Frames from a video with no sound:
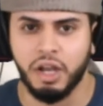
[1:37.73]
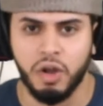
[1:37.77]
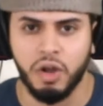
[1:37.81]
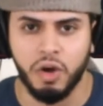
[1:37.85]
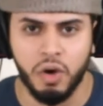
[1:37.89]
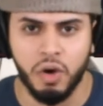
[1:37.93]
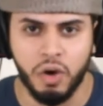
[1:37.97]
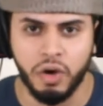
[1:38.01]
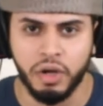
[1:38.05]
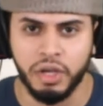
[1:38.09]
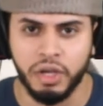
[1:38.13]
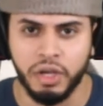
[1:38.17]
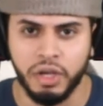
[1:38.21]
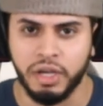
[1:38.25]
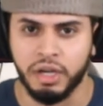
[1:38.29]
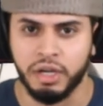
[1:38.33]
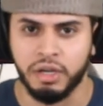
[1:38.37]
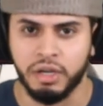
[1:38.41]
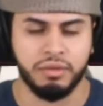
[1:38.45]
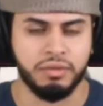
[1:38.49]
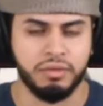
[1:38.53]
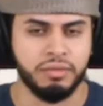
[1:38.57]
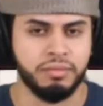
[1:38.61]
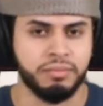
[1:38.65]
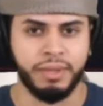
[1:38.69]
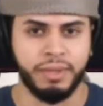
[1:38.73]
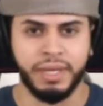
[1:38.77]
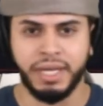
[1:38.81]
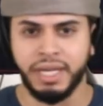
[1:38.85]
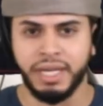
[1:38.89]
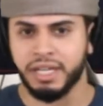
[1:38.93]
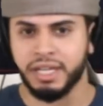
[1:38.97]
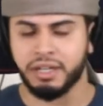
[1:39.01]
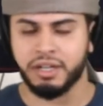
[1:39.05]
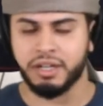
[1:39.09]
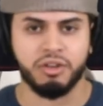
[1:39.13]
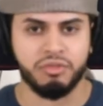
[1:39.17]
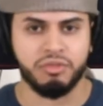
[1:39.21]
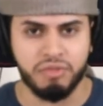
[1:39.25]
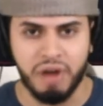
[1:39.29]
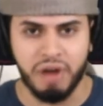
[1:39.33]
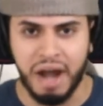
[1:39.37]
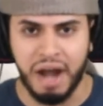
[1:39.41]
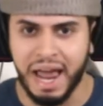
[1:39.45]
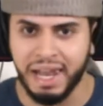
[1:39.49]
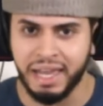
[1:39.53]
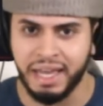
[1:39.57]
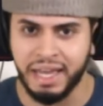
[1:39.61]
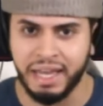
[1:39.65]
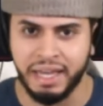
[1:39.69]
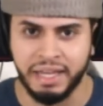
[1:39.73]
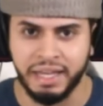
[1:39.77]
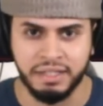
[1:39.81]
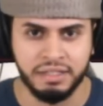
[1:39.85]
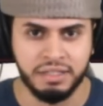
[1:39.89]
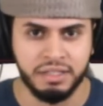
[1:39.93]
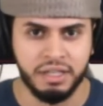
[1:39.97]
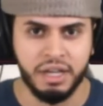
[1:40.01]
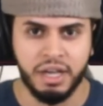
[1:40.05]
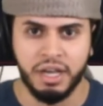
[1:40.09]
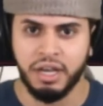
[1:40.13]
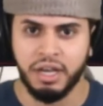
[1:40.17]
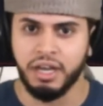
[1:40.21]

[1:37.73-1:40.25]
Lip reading: De La Hoya, beating Corrales,